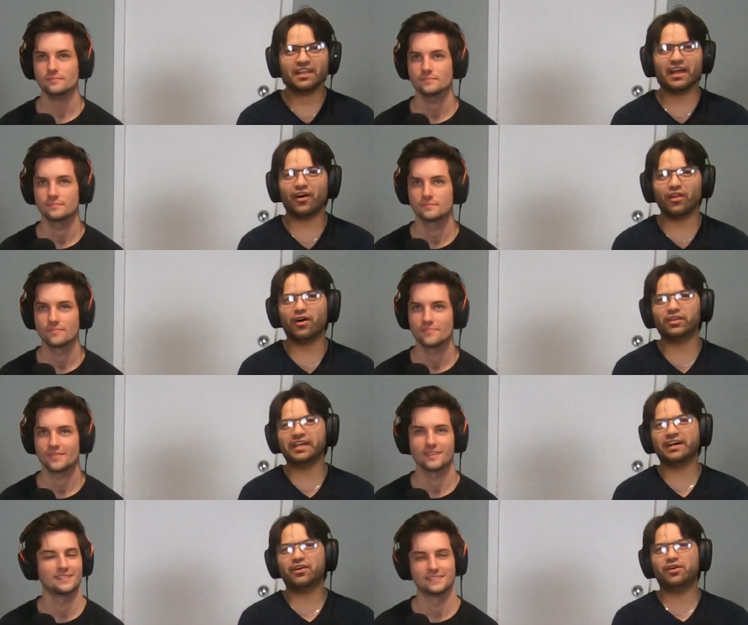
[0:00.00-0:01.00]
Speaker 1: Uh, all
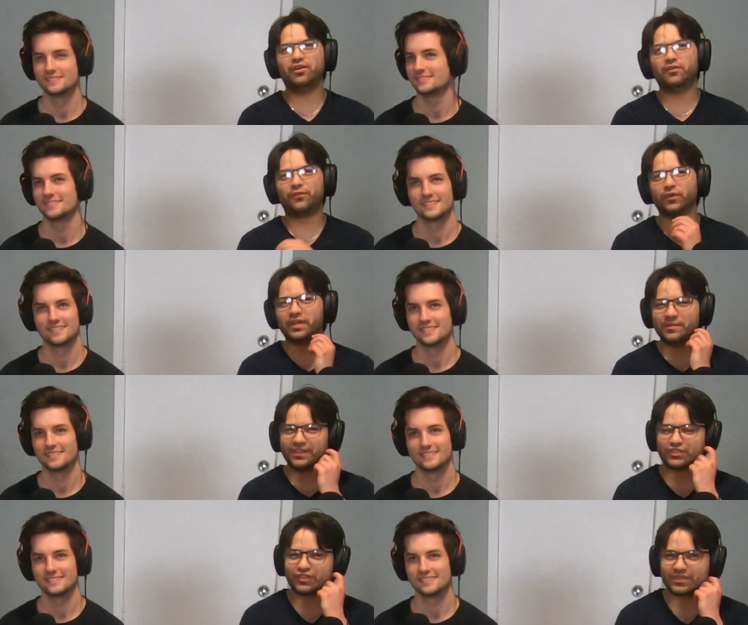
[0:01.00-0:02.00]
yeah, all for him
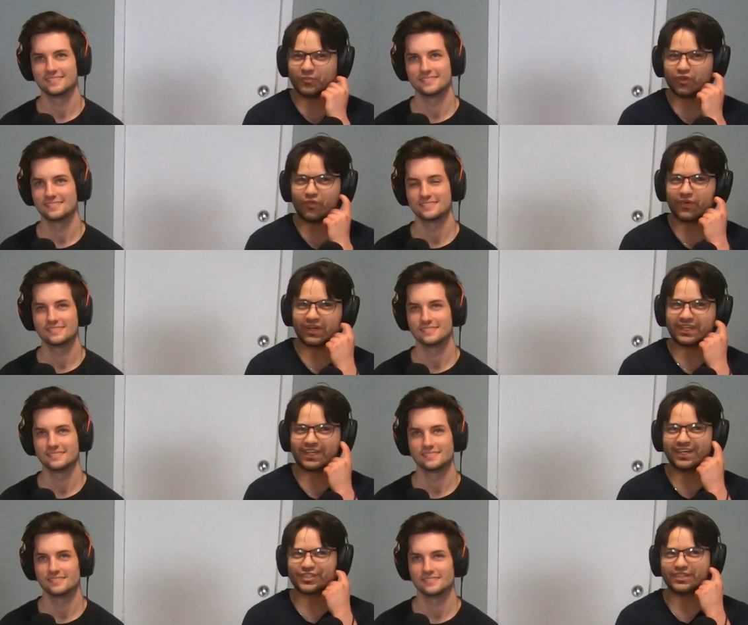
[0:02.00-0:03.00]
is just more of a
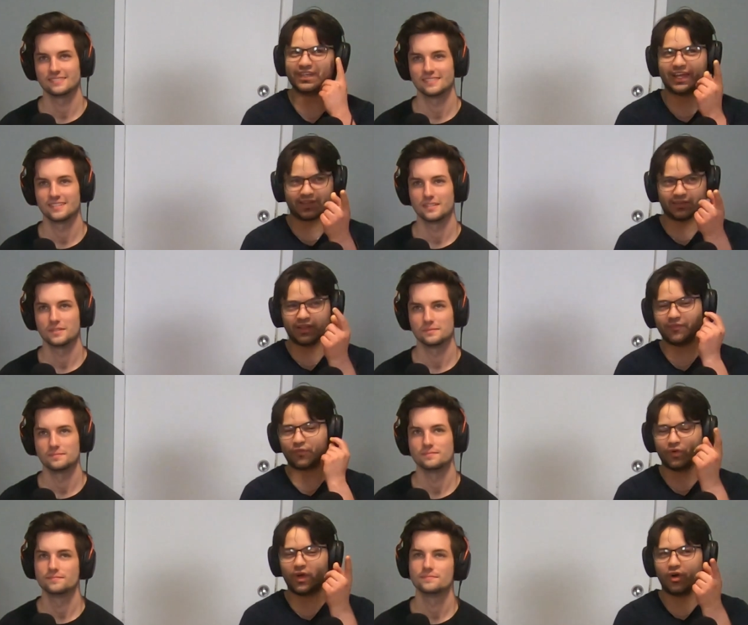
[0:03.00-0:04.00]
concussion, like
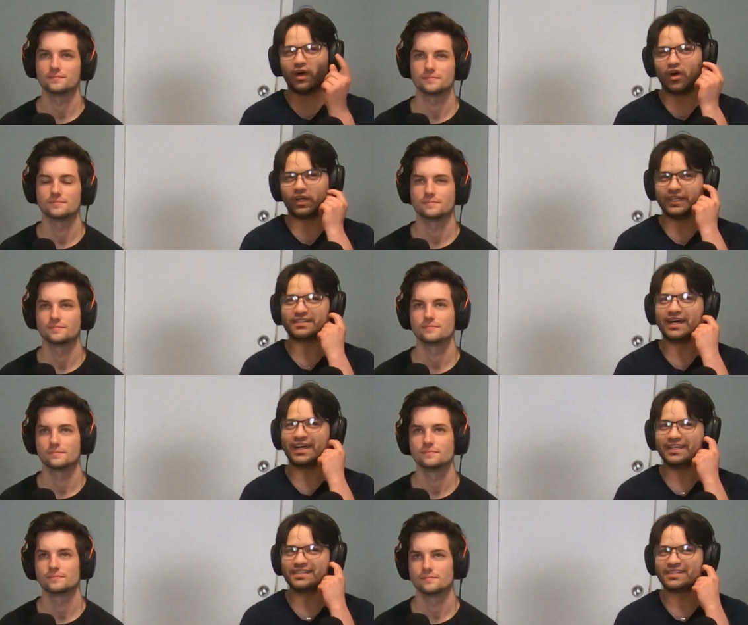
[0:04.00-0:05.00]
if on his
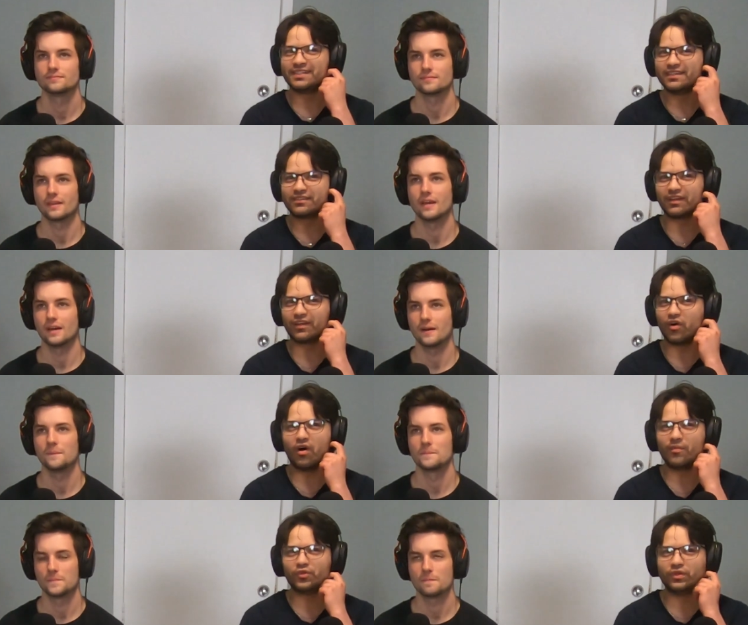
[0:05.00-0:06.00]
eyes. It's yeah. Like
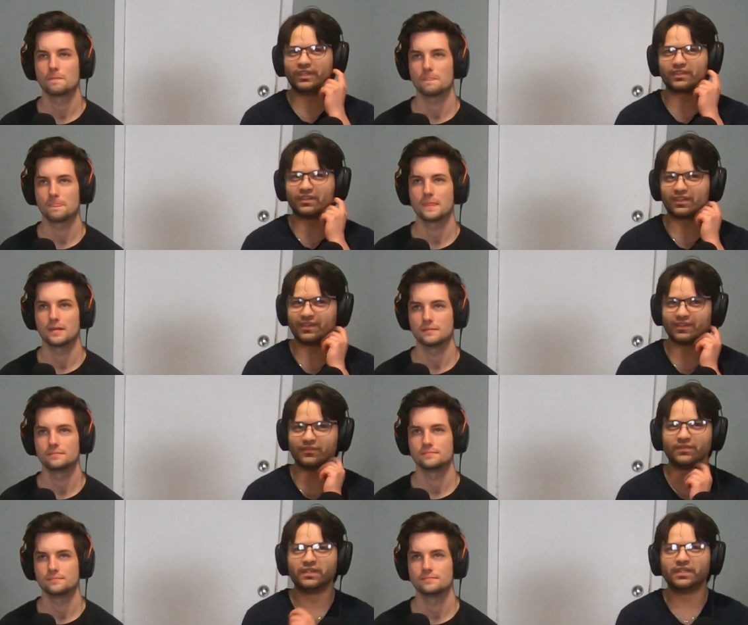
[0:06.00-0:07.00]
all I'm doing is concussive.